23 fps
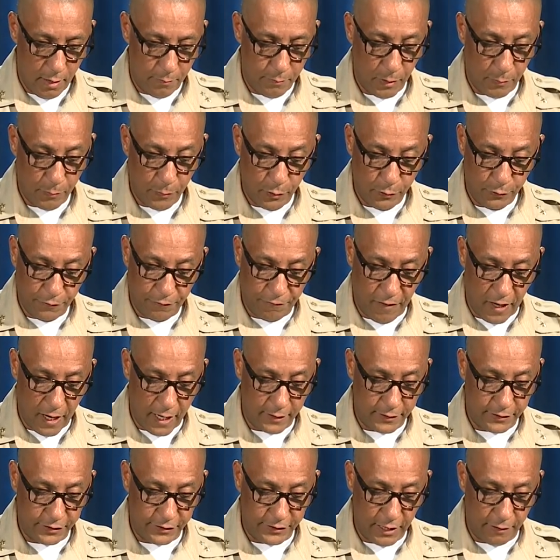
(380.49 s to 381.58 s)
Mahmoud
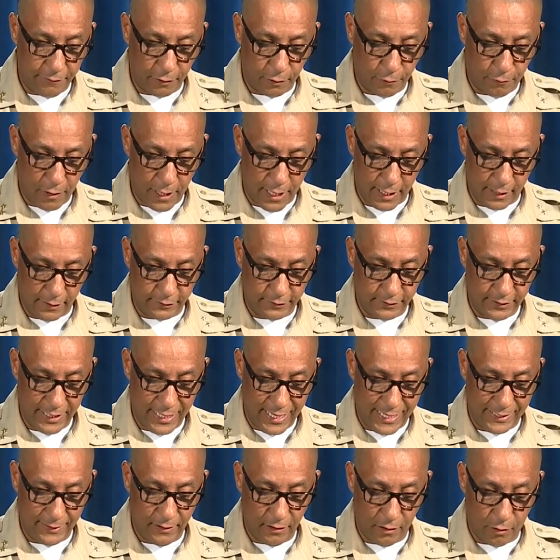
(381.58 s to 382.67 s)
fired several rounds
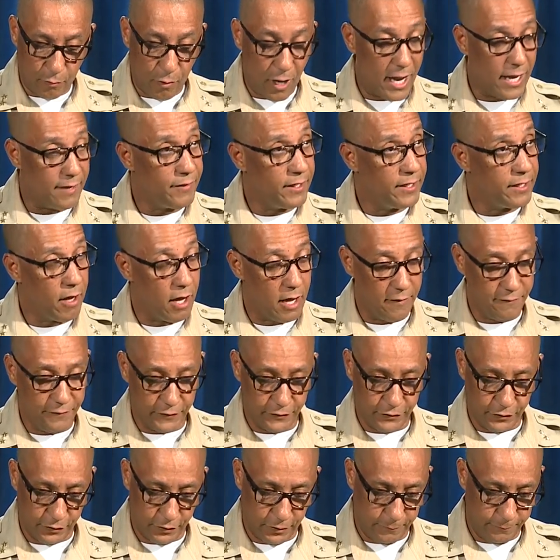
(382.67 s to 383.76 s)
at the arriving
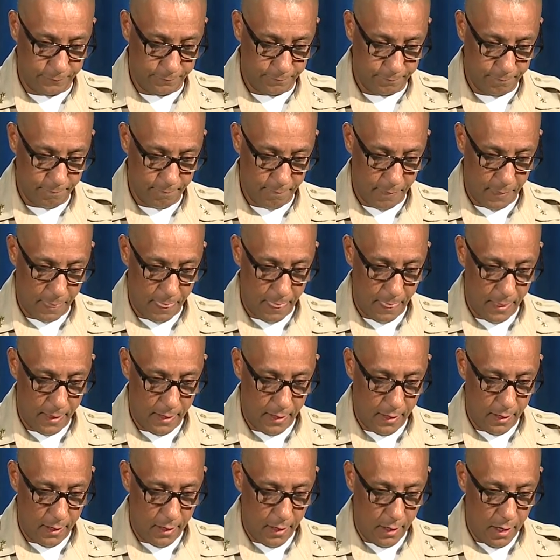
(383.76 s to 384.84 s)
officer.
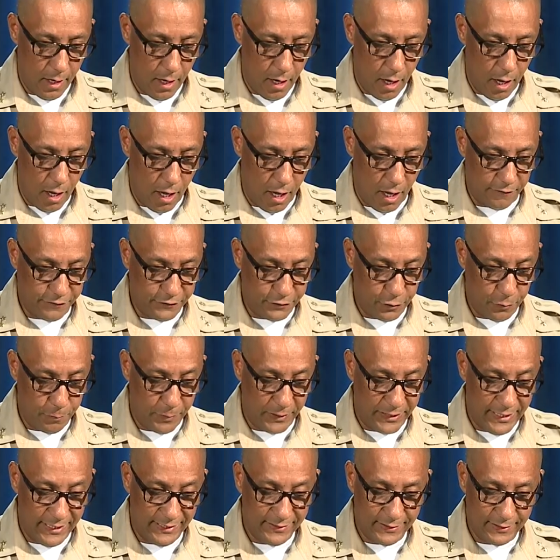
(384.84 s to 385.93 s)
Officer
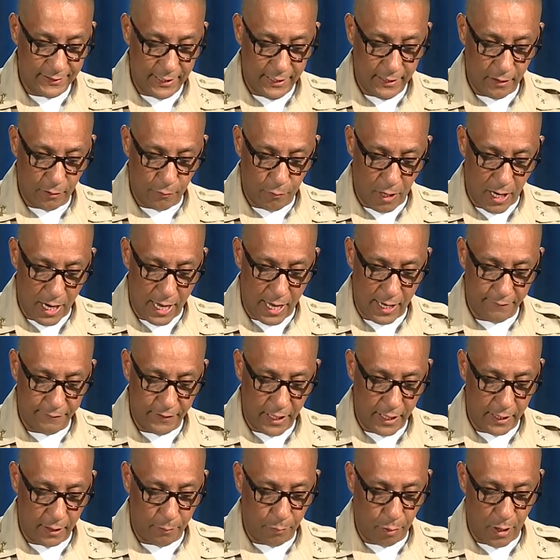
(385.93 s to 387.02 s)
Beninsky arrived
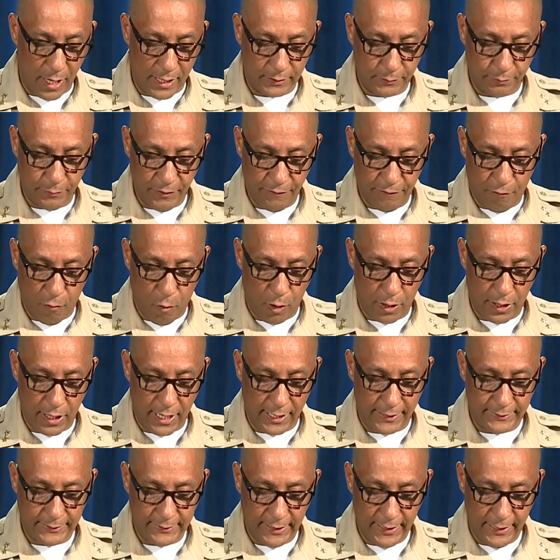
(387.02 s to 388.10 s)
at approximately
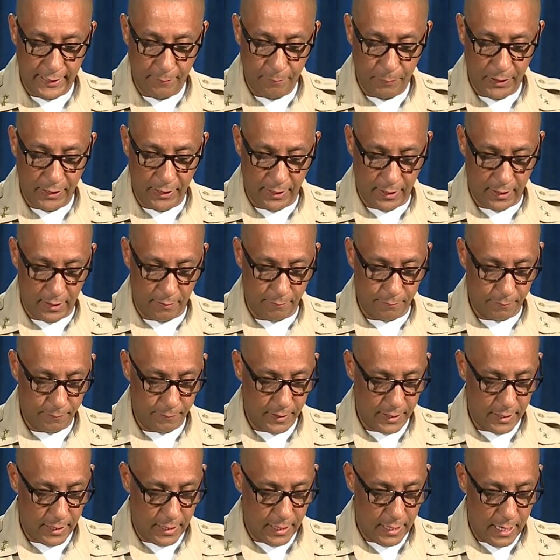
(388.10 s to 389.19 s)
4.19 p.m.,
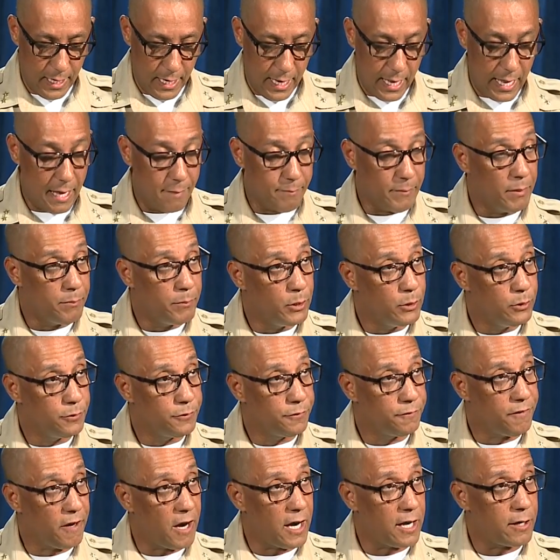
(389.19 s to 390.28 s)
and Mahmoud
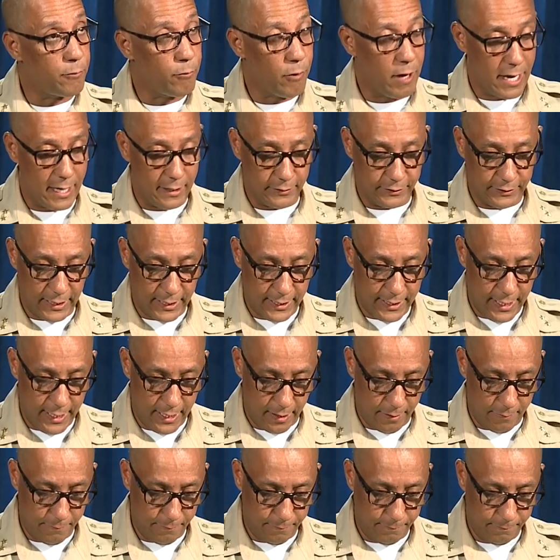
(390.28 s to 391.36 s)
fired rounds at
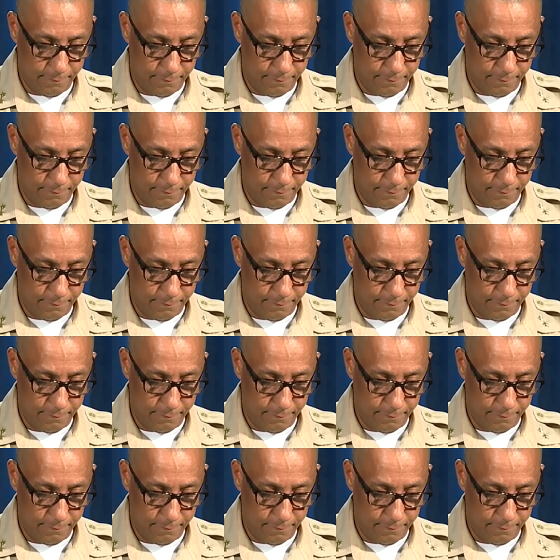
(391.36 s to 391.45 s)
him.